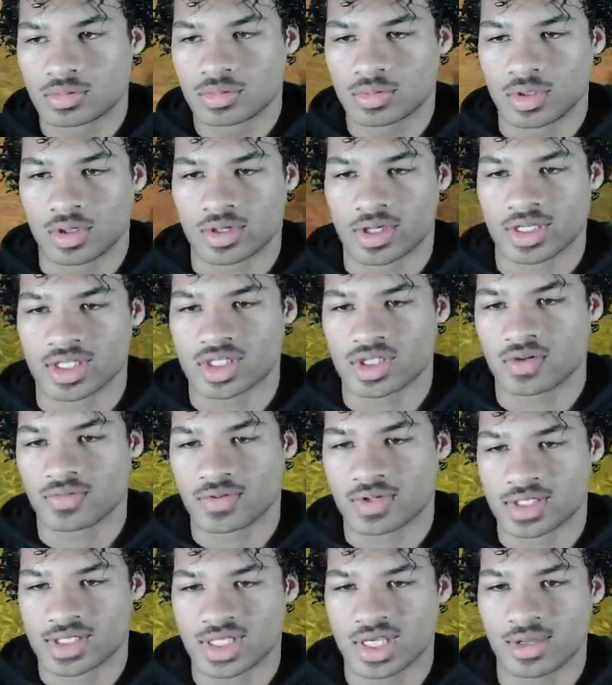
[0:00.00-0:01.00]
Okay, so
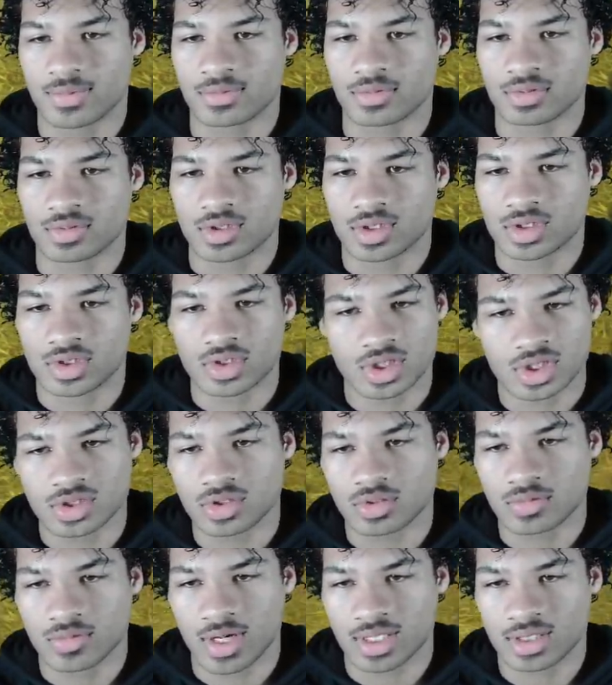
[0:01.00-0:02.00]
for example, you just do
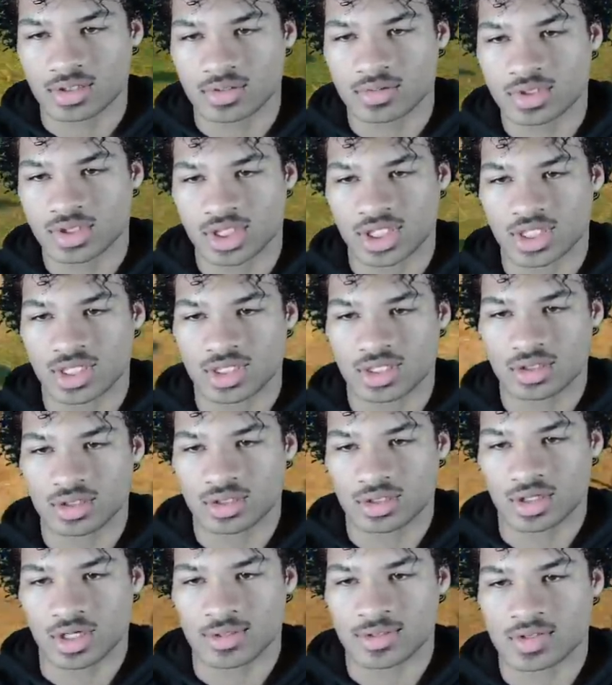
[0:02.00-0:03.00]
a regular chain,
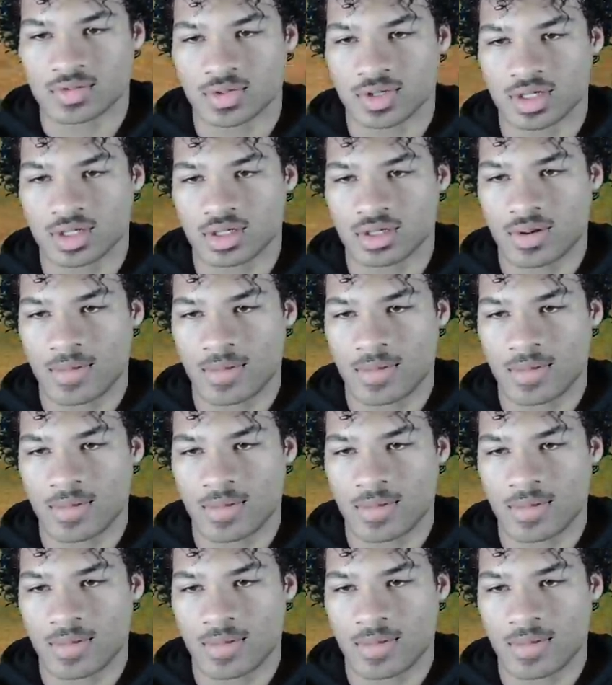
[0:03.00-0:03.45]
up square,